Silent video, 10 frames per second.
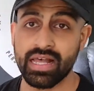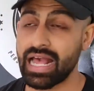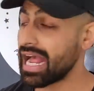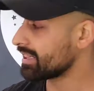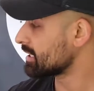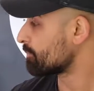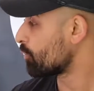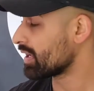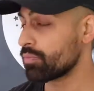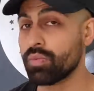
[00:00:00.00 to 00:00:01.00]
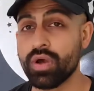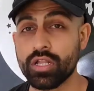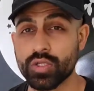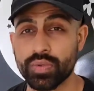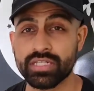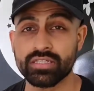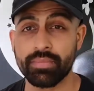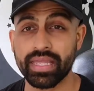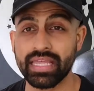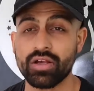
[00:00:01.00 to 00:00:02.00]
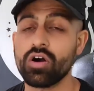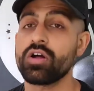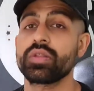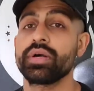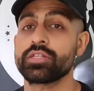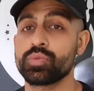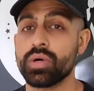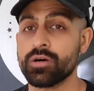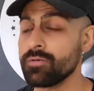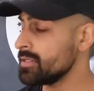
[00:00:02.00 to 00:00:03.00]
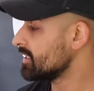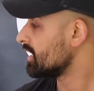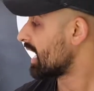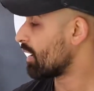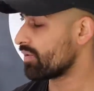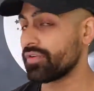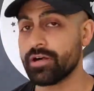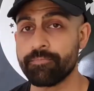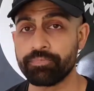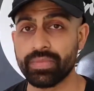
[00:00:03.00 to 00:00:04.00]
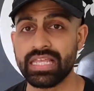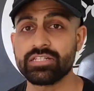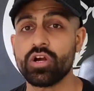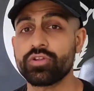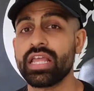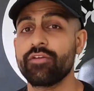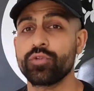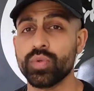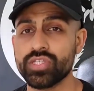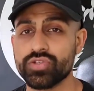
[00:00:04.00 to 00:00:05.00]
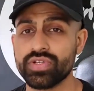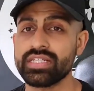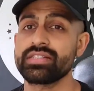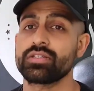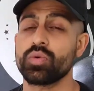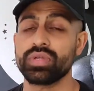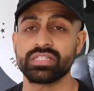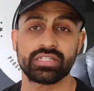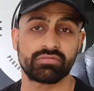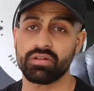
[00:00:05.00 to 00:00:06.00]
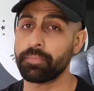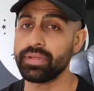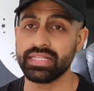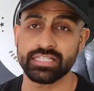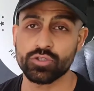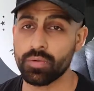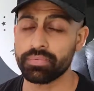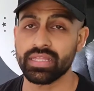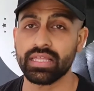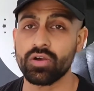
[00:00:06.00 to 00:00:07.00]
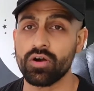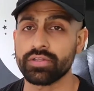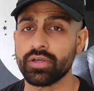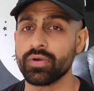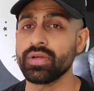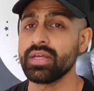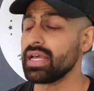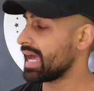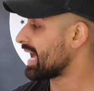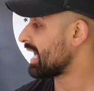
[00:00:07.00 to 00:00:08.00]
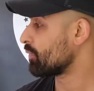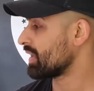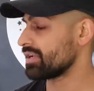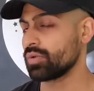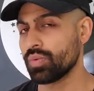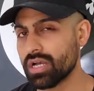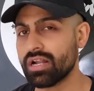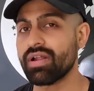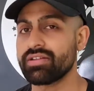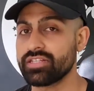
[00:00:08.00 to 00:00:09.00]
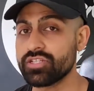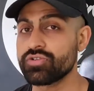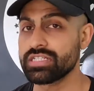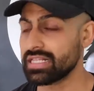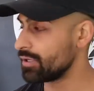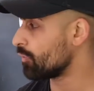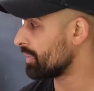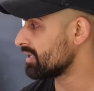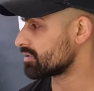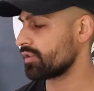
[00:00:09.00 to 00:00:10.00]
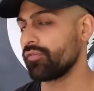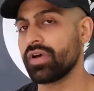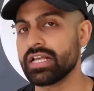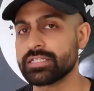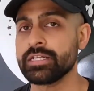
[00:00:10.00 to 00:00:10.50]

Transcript: At this point, we were doing some HIIT cardio as well. However, he started to get a few injuries, so we just completely stopped the HIIT cardio and we had to work around his injuries a little bit. So the first